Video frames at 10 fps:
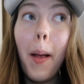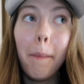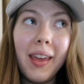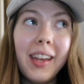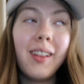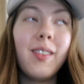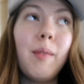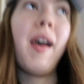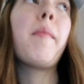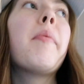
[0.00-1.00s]
been to
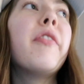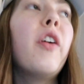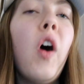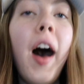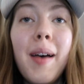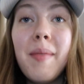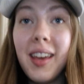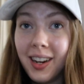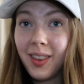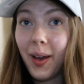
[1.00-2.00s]
Miami before. I'm
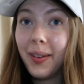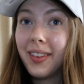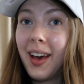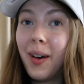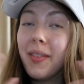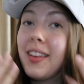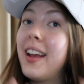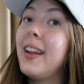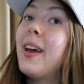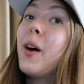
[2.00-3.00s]
in the hotel, I'm
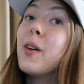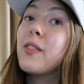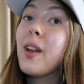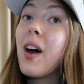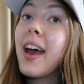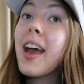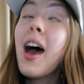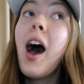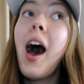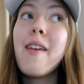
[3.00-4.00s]
staying here overnight.
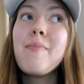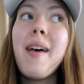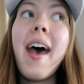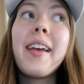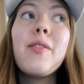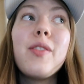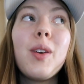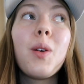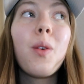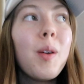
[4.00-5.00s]
I've met a
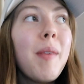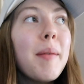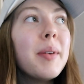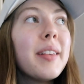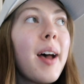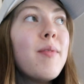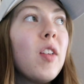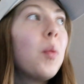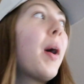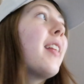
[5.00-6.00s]
few crew members. I'm
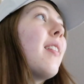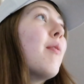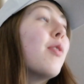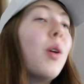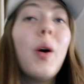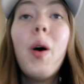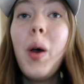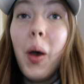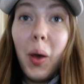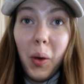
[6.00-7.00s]
just waiting for
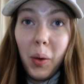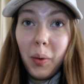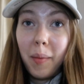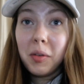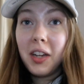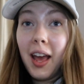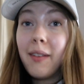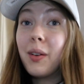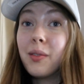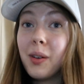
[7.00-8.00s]
who I'm
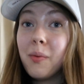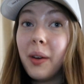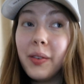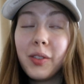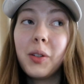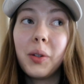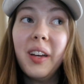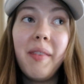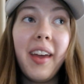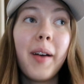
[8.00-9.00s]
sharing a room with to
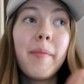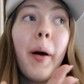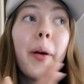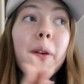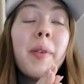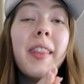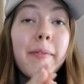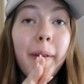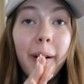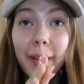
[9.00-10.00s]
join me. I'm hoping they're
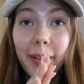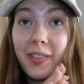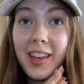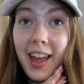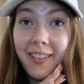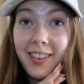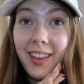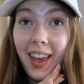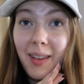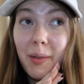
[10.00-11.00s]
part of the
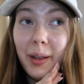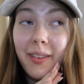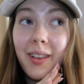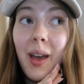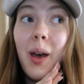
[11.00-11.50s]
entertainment